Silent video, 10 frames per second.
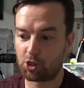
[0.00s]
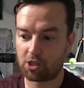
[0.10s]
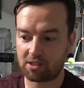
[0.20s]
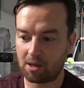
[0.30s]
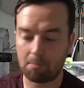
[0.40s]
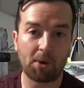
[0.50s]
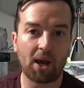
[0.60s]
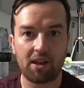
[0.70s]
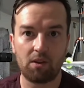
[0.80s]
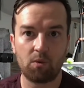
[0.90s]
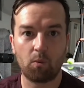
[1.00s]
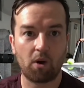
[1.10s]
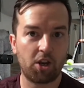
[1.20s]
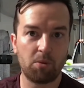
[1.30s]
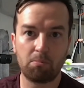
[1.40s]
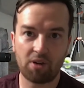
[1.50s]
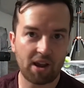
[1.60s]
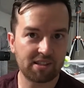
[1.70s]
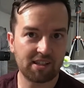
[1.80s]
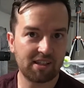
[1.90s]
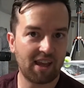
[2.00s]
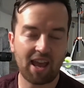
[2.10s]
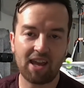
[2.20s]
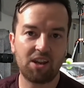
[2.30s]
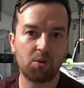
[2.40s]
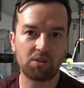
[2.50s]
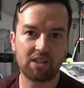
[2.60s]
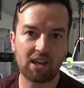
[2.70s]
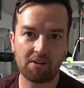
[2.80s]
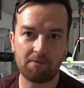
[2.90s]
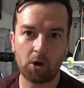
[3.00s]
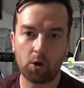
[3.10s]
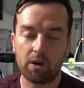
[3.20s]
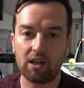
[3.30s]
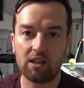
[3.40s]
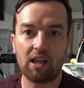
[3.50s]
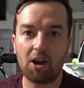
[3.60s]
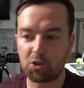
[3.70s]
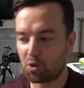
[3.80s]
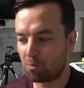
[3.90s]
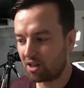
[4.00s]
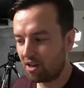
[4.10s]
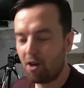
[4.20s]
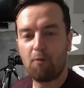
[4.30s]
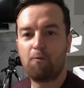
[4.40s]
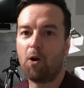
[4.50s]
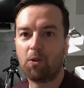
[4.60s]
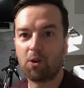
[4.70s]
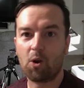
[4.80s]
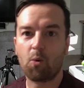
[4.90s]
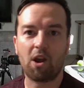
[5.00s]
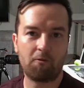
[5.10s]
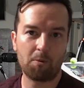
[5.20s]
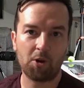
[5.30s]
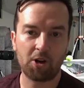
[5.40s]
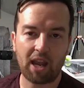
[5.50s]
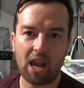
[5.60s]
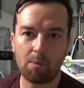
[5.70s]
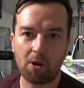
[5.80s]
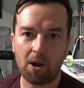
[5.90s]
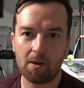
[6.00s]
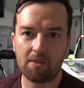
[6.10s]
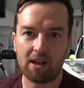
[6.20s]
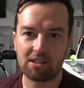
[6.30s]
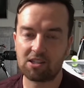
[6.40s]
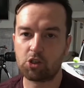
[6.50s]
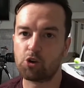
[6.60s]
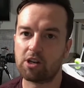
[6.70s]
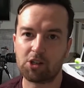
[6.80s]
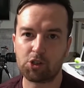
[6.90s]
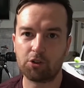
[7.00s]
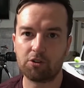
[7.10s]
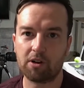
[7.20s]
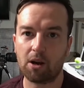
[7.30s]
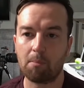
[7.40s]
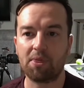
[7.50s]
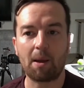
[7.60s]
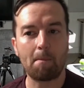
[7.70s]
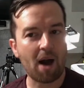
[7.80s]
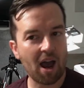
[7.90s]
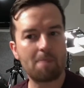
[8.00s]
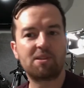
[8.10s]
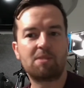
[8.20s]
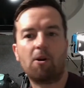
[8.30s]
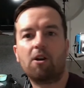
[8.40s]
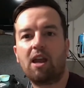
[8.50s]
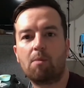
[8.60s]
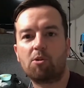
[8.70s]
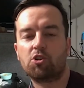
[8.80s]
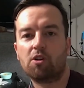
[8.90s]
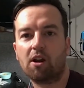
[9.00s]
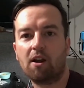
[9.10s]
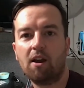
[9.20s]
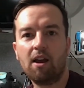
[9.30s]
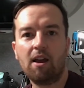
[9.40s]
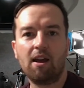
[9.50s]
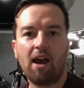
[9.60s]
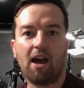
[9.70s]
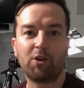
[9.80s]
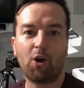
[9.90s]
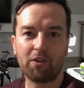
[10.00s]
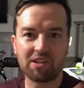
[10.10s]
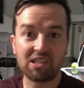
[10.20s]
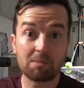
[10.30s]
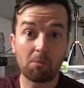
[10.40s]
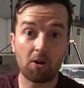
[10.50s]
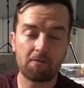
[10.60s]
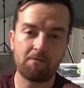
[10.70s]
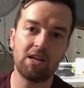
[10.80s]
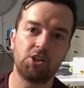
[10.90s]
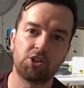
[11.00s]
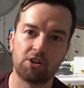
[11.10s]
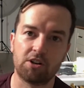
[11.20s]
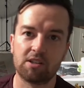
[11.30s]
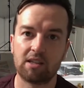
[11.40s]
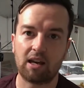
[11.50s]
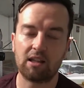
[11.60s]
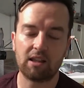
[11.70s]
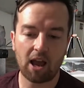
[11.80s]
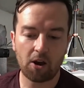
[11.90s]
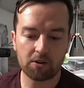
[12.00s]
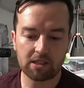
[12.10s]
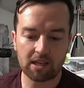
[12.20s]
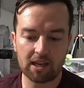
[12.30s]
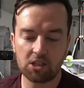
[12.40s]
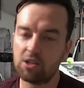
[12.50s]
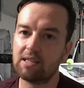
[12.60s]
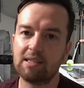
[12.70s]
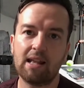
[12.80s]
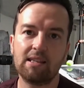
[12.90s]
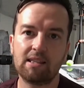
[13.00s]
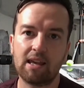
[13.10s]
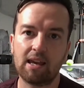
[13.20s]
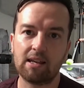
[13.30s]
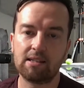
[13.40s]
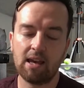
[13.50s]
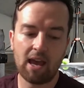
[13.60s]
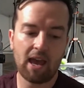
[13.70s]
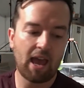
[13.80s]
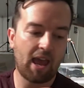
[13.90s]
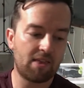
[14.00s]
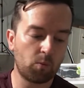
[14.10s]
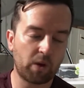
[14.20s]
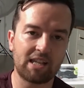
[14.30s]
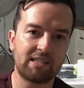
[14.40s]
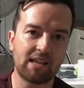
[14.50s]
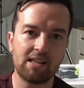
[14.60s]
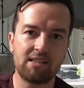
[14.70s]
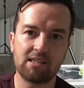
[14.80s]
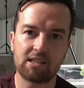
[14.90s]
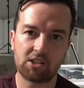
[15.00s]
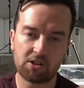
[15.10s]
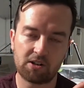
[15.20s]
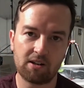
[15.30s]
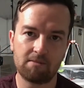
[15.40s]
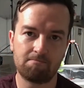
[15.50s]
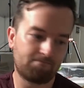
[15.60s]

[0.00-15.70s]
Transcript: just a button where you press it and it will take a photo and it allows you to be farther away from your camera. That's the traditional trigger. But the MIOPS Smart Camera trigger has all these smart features that allows it to sense things. And when it senses a certain